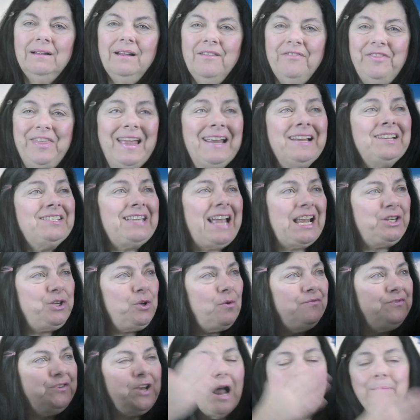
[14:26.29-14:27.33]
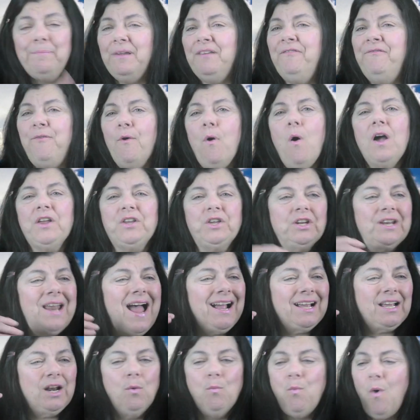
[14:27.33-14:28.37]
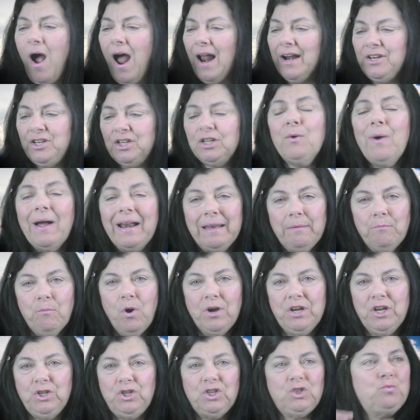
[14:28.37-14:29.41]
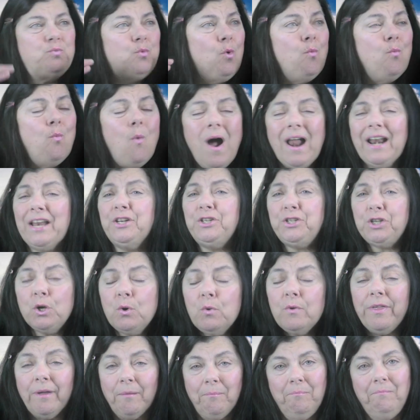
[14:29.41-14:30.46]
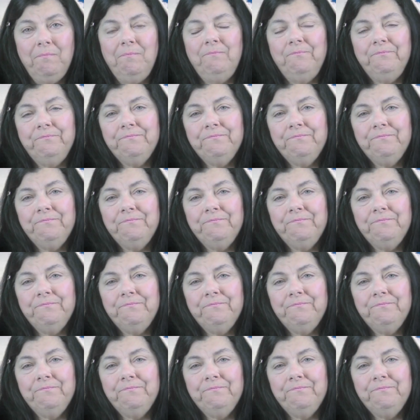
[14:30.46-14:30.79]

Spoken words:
Things that you've done before, you're not going to want to do anymore. You just won't want to do them.